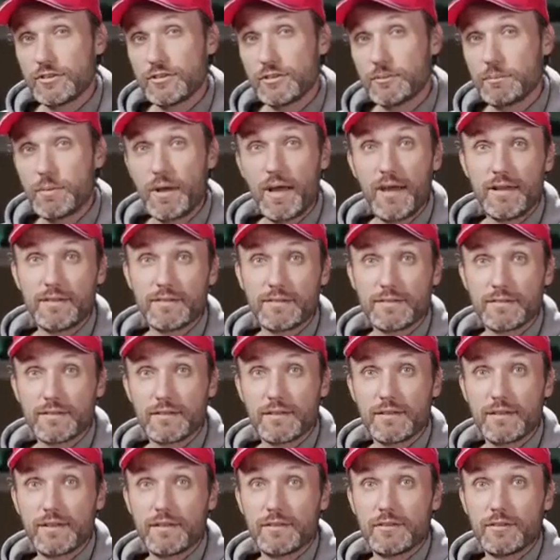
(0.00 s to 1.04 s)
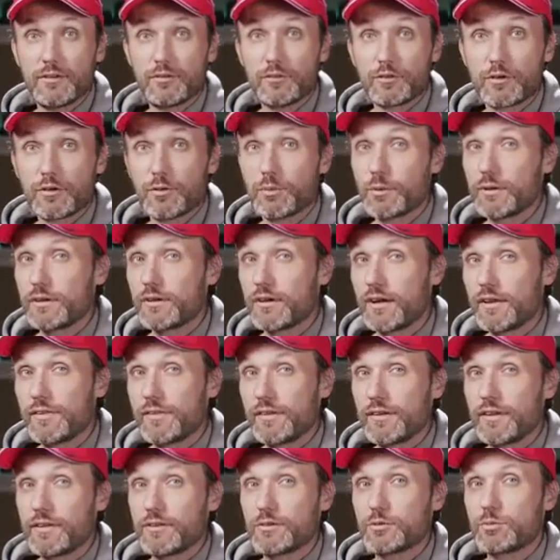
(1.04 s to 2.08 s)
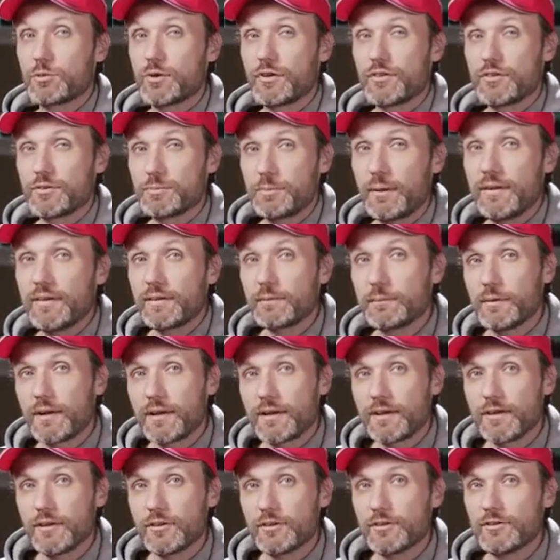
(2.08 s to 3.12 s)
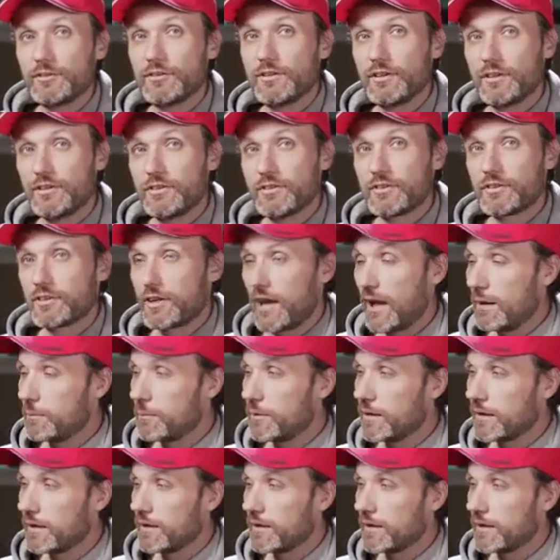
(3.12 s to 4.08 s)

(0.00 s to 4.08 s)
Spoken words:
the bad, and overall whether I think it's worth spending money on this camera